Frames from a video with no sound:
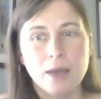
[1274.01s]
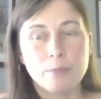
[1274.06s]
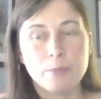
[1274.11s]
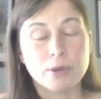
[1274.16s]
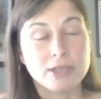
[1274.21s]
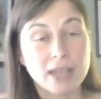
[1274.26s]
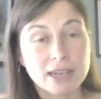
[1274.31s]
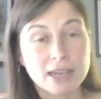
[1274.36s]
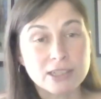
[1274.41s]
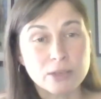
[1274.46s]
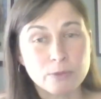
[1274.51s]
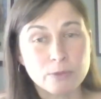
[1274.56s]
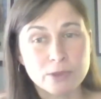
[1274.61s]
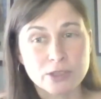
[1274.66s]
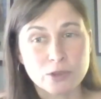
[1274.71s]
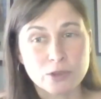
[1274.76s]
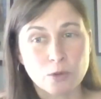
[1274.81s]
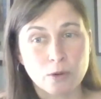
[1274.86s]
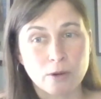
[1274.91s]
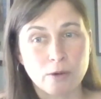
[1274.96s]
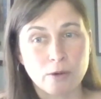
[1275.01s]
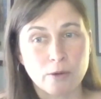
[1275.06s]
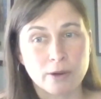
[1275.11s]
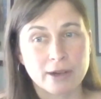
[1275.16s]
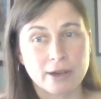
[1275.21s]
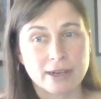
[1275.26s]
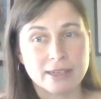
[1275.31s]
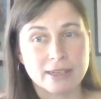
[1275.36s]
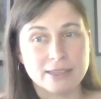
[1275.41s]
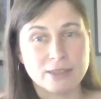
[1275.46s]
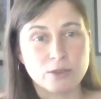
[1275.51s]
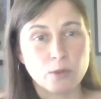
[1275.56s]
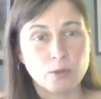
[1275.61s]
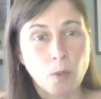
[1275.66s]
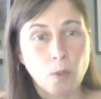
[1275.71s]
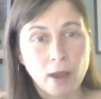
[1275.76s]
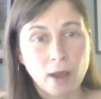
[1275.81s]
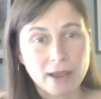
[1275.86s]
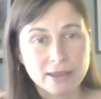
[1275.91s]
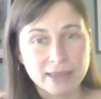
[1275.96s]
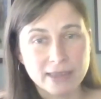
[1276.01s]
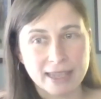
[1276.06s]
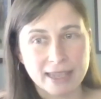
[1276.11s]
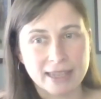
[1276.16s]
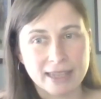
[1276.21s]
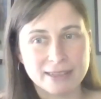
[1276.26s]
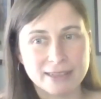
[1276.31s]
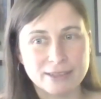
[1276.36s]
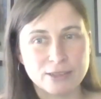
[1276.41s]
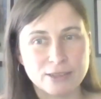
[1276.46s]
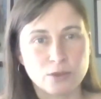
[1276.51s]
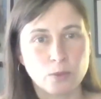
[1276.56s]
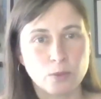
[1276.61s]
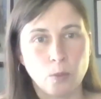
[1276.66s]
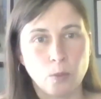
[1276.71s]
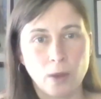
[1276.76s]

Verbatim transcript: protect and restore Oregon's wildlands,